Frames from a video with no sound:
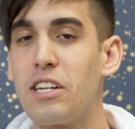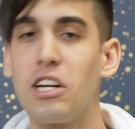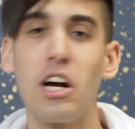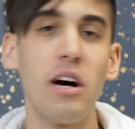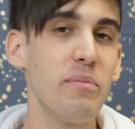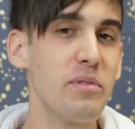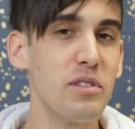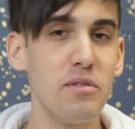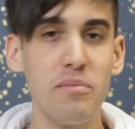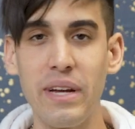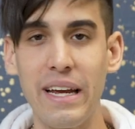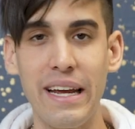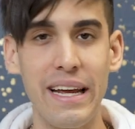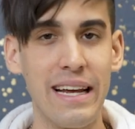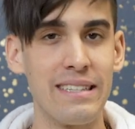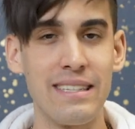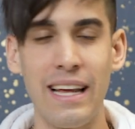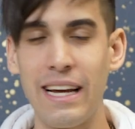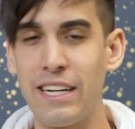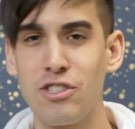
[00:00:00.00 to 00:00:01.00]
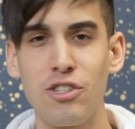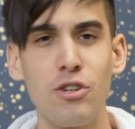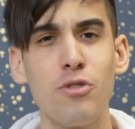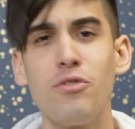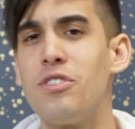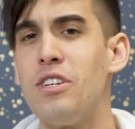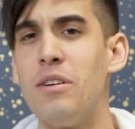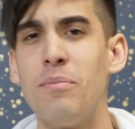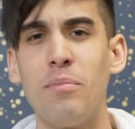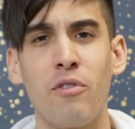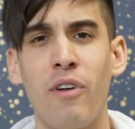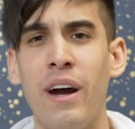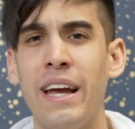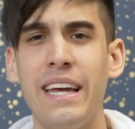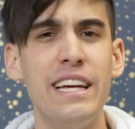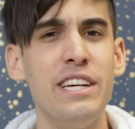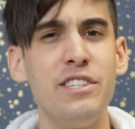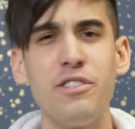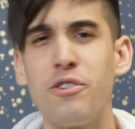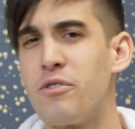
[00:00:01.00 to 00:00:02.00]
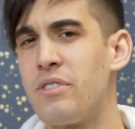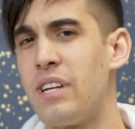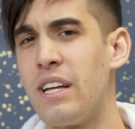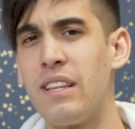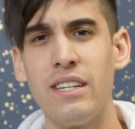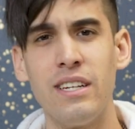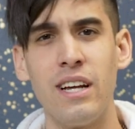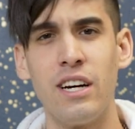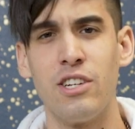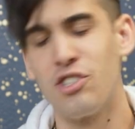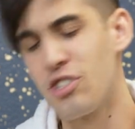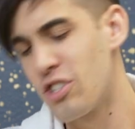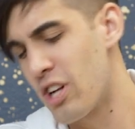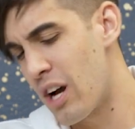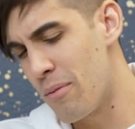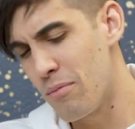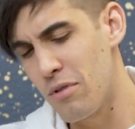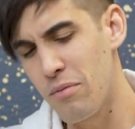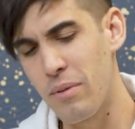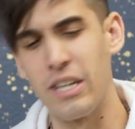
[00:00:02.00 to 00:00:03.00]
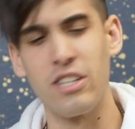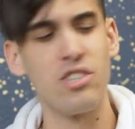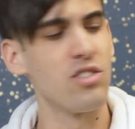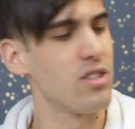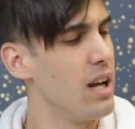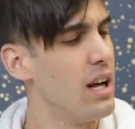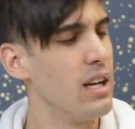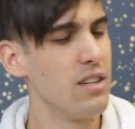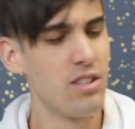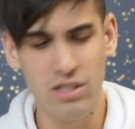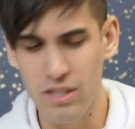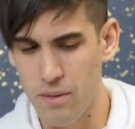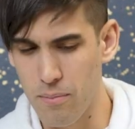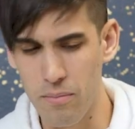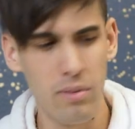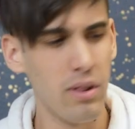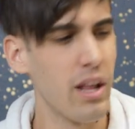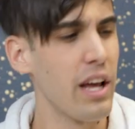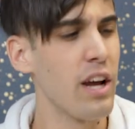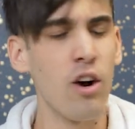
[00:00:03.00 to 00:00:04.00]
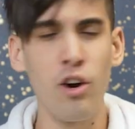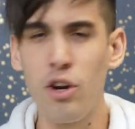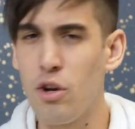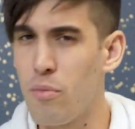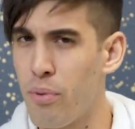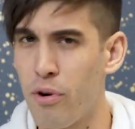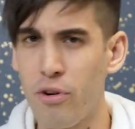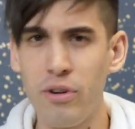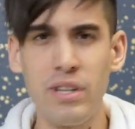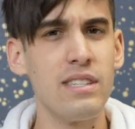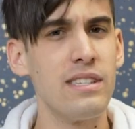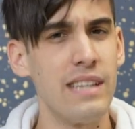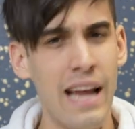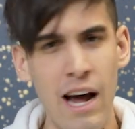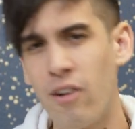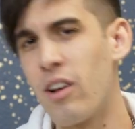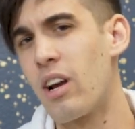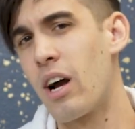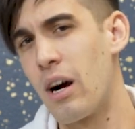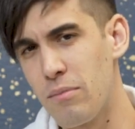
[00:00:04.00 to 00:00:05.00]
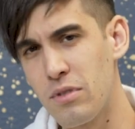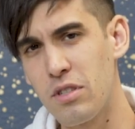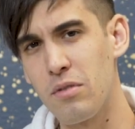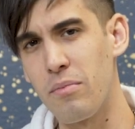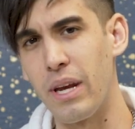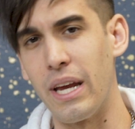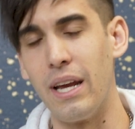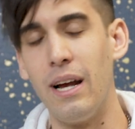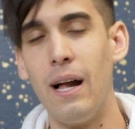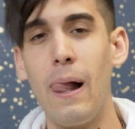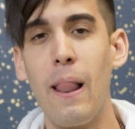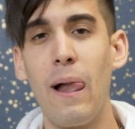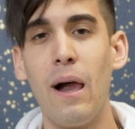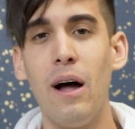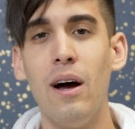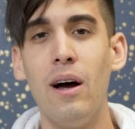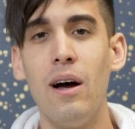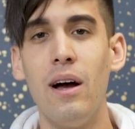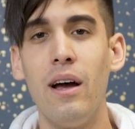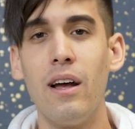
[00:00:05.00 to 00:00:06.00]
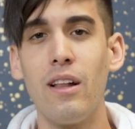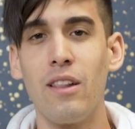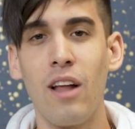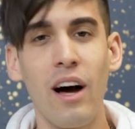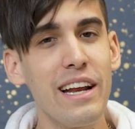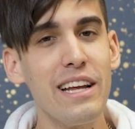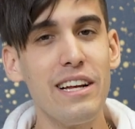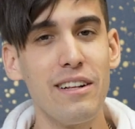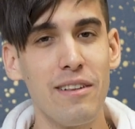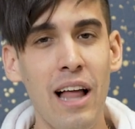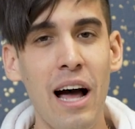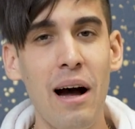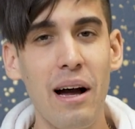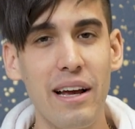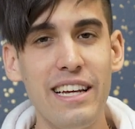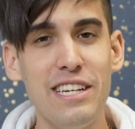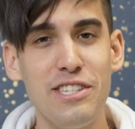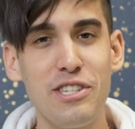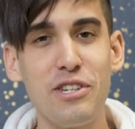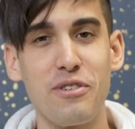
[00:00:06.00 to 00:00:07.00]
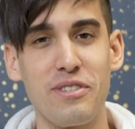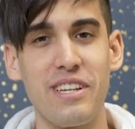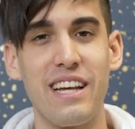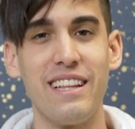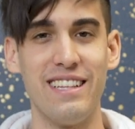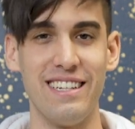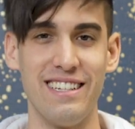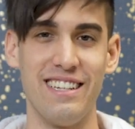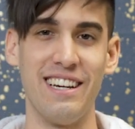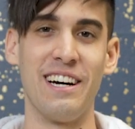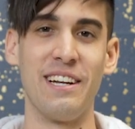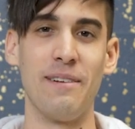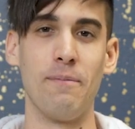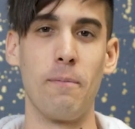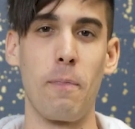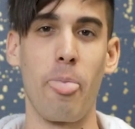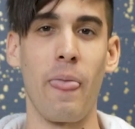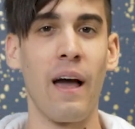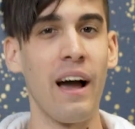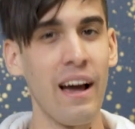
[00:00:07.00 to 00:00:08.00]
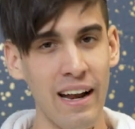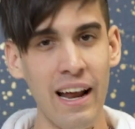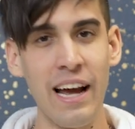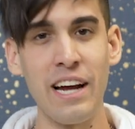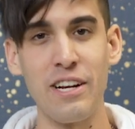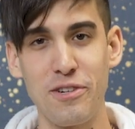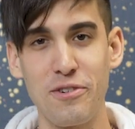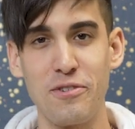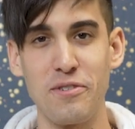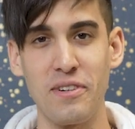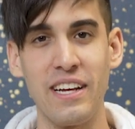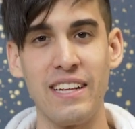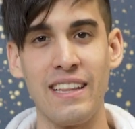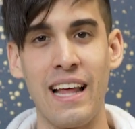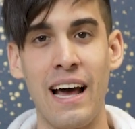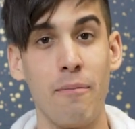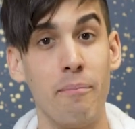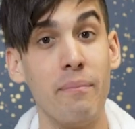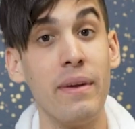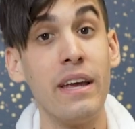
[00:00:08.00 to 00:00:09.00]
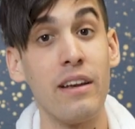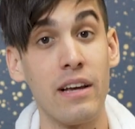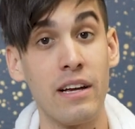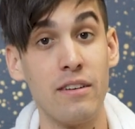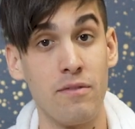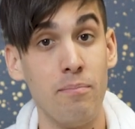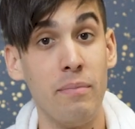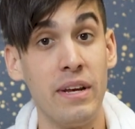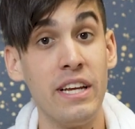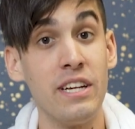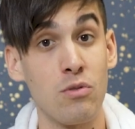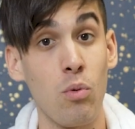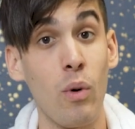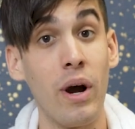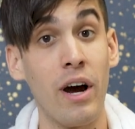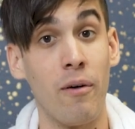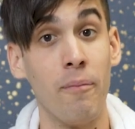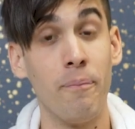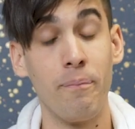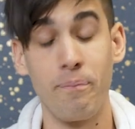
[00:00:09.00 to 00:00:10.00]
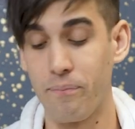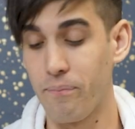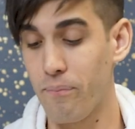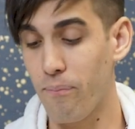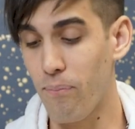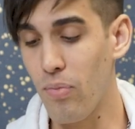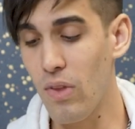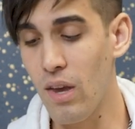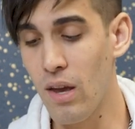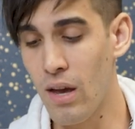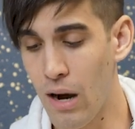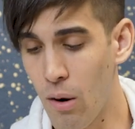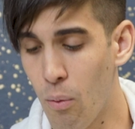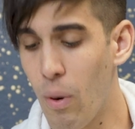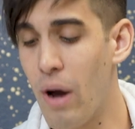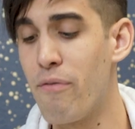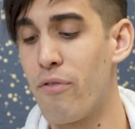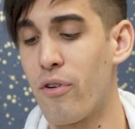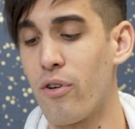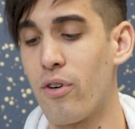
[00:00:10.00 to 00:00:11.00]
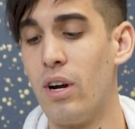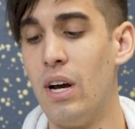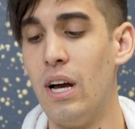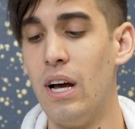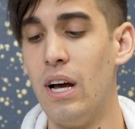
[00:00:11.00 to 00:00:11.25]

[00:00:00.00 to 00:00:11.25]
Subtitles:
"Come to me." It's like so simple, right? Easier said than done. Just come to me. Just lay all your burdens down and come to me. Lot easier said than done. And I understand that. Me as well. However,